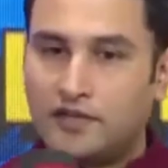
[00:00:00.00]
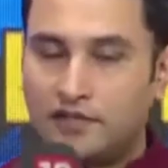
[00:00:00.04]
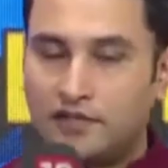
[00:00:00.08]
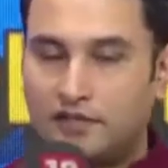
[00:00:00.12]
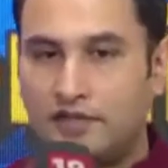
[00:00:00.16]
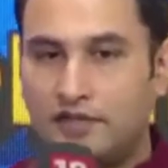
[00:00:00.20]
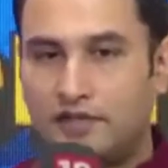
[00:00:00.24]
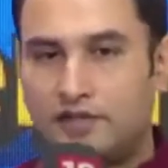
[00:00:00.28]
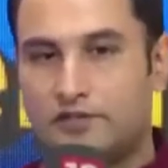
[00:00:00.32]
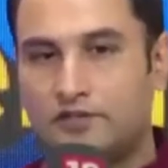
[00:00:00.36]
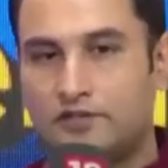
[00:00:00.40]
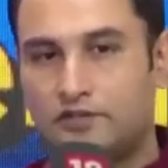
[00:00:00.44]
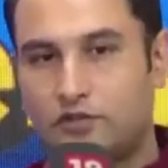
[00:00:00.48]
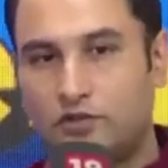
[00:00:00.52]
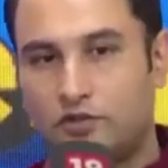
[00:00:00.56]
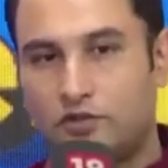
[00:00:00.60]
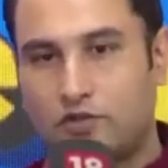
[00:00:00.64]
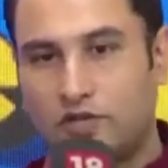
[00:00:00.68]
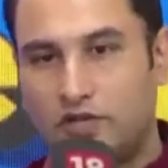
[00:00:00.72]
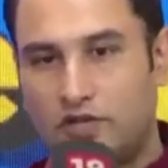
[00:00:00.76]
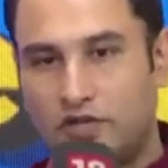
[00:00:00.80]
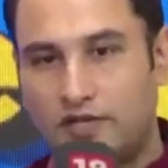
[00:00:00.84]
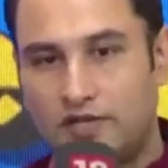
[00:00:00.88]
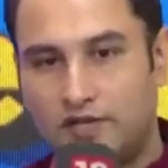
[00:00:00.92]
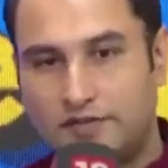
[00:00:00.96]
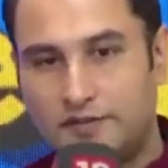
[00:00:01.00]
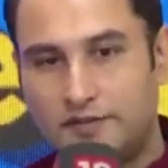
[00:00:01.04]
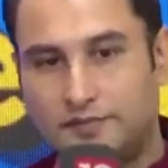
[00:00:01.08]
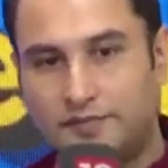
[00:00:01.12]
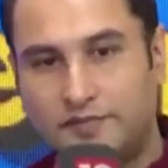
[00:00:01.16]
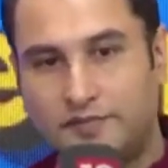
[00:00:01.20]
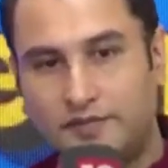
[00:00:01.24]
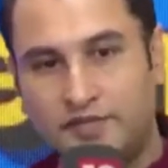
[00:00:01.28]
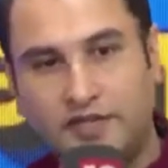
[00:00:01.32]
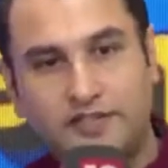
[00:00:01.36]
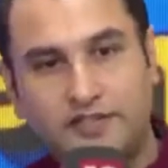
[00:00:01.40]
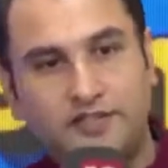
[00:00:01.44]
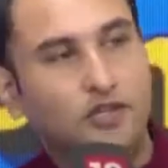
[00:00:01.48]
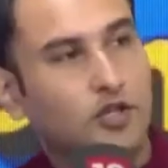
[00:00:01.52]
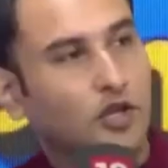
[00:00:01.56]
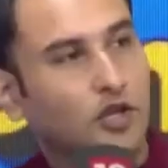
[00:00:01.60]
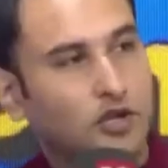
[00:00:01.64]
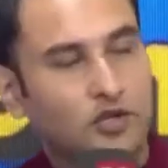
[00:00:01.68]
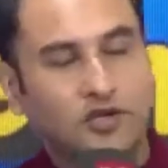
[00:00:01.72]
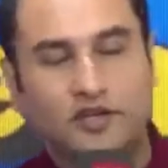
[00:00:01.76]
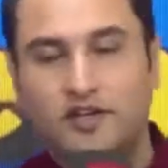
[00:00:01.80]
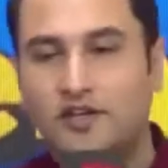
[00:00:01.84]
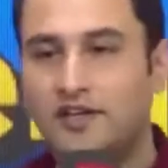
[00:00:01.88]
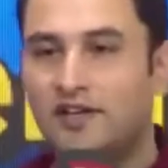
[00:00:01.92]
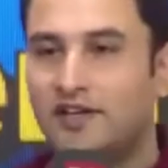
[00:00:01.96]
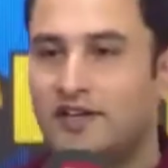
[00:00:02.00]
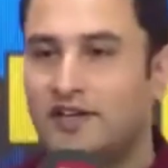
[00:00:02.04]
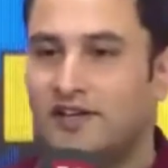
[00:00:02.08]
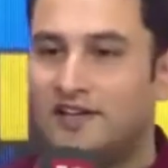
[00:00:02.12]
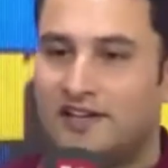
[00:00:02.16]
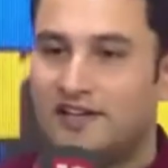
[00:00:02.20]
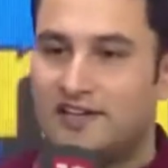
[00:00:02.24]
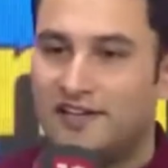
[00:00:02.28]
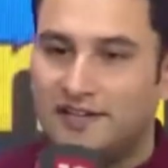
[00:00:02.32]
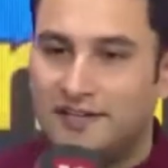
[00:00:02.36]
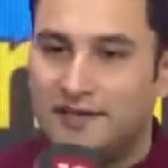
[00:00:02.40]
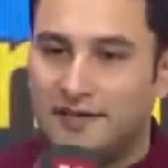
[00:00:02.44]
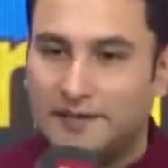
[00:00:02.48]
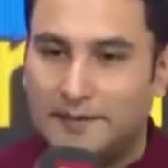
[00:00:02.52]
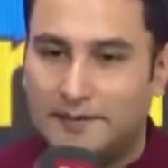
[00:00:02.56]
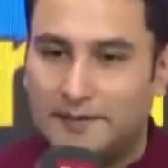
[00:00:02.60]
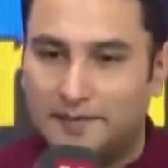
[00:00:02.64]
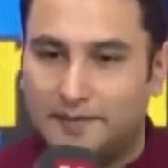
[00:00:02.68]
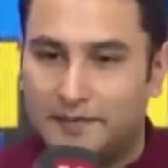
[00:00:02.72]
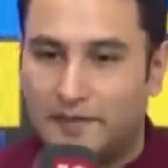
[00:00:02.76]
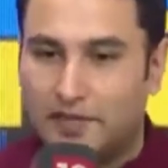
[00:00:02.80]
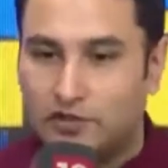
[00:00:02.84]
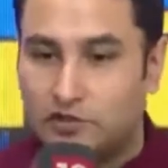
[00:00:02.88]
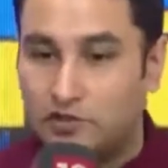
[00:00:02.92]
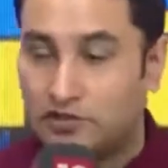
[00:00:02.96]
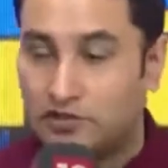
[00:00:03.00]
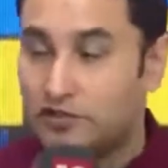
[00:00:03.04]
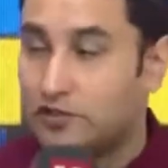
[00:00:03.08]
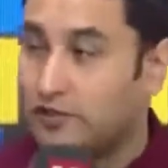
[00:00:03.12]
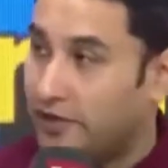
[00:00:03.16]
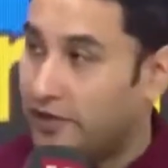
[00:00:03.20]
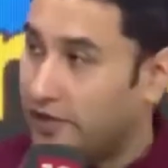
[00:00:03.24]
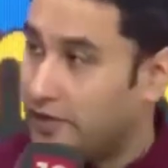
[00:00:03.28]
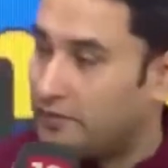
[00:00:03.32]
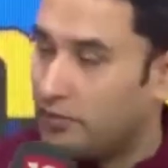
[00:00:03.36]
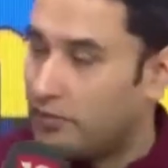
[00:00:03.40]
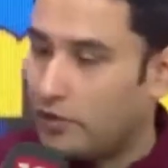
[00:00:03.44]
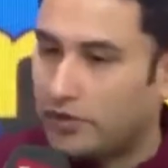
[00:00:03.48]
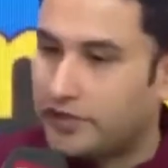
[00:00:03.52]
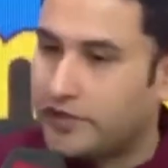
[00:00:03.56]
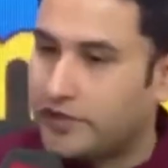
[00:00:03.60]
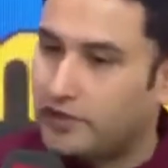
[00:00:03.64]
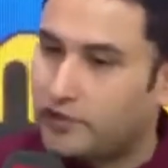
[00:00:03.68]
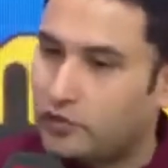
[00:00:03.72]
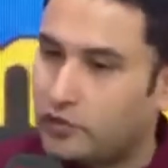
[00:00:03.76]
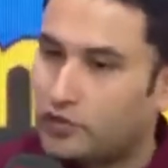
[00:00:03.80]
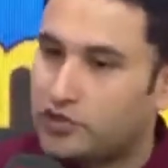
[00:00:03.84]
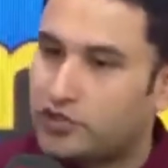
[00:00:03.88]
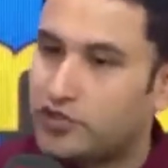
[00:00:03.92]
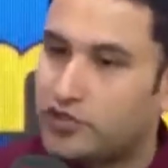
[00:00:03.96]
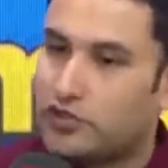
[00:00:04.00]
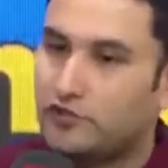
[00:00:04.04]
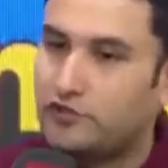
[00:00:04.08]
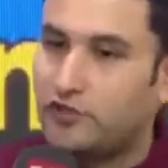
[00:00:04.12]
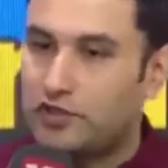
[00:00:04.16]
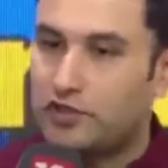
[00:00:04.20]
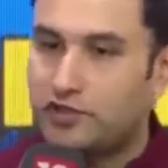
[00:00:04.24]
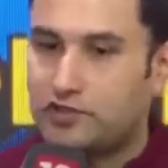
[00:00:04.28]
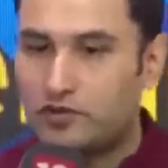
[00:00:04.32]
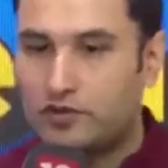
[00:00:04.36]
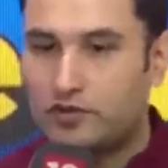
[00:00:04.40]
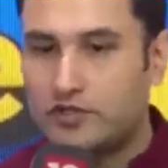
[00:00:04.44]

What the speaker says: Yeah, so thanks a lot. So it's a very important question for us to